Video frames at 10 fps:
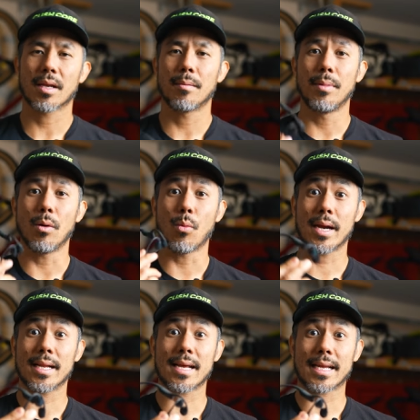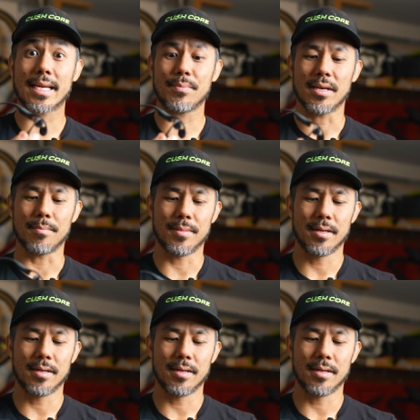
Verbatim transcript: But why did I keep them?